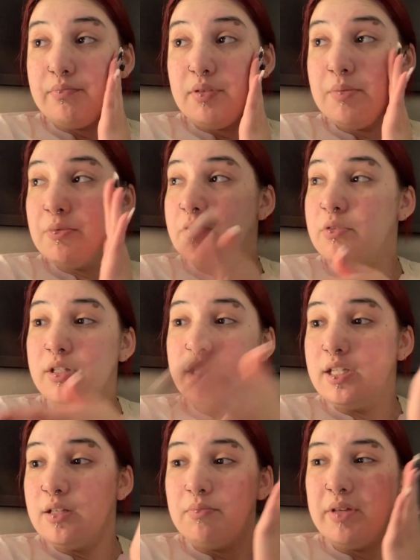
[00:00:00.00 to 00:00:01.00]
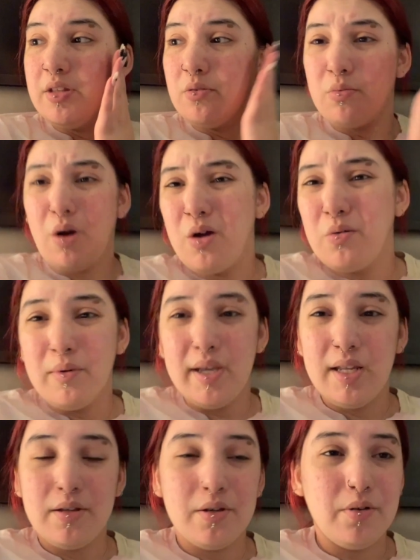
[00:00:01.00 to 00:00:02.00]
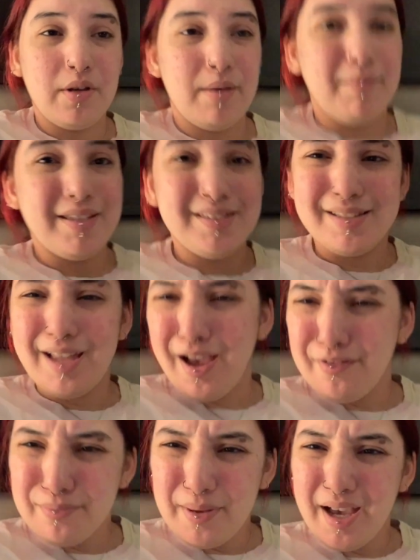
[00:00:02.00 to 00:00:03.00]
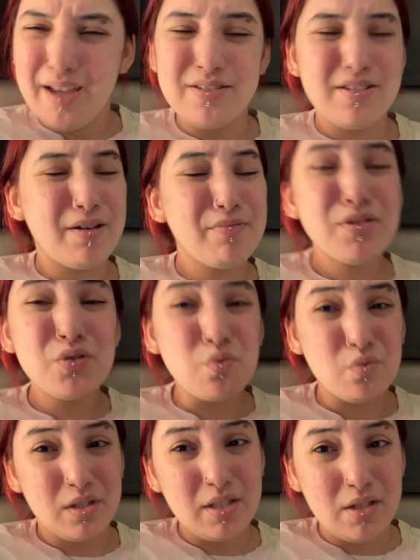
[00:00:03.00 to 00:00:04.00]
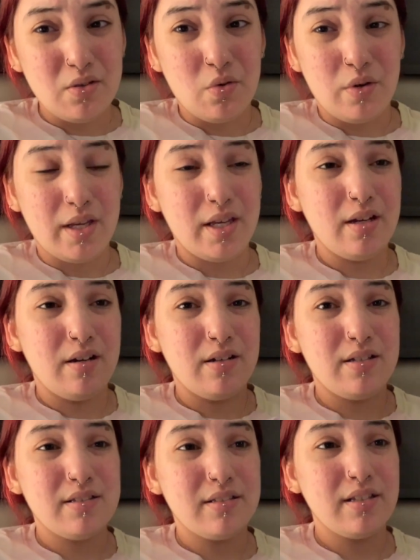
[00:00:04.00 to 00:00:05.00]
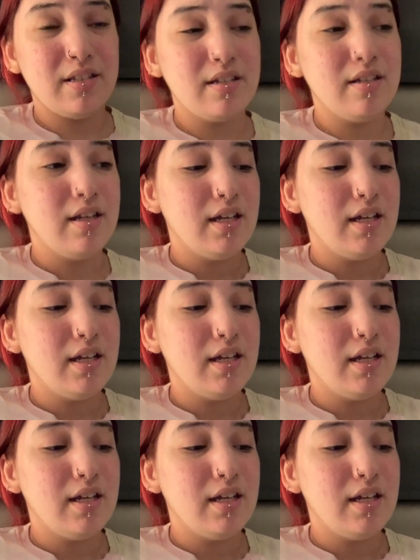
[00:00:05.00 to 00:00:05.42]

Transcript: People were leading me the wrong way to go get my staff badge. That was really annoying, honestly.